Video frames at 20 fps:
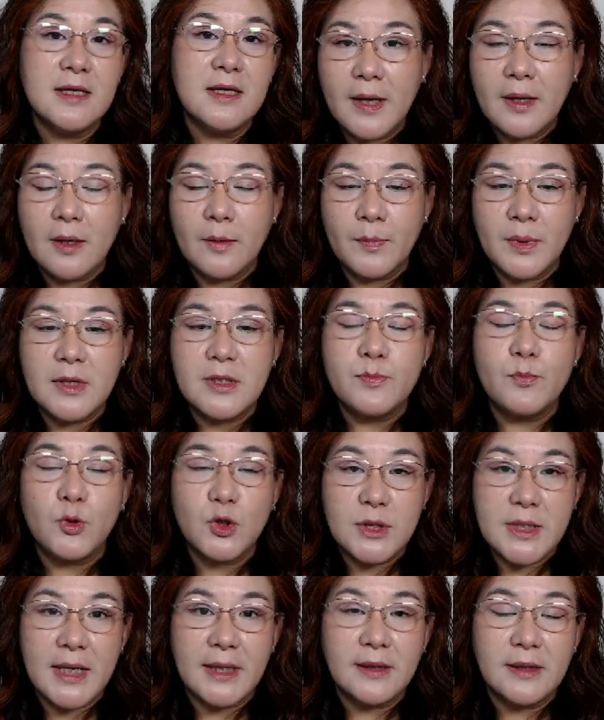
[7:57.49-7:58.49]
be
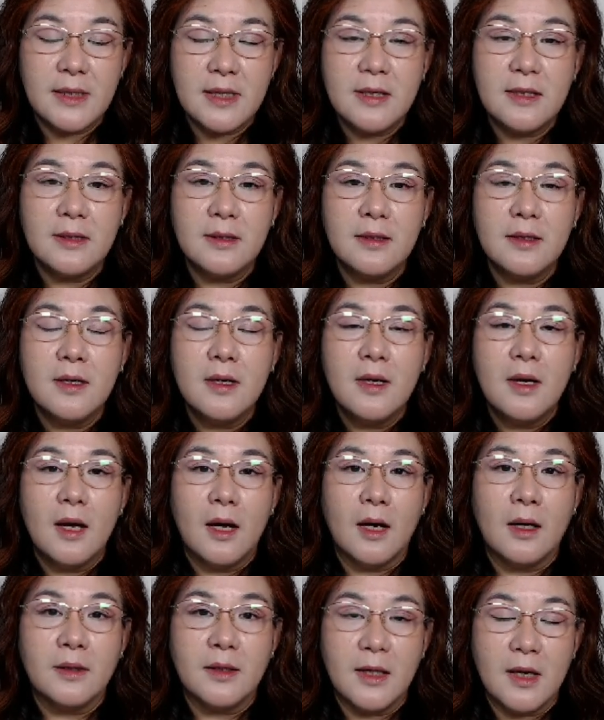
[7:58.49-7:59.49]
protecting
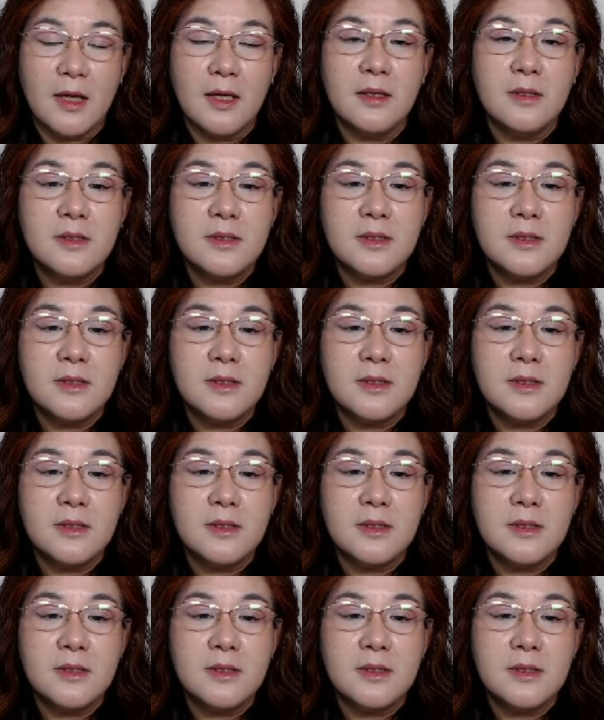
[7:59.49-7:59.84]
against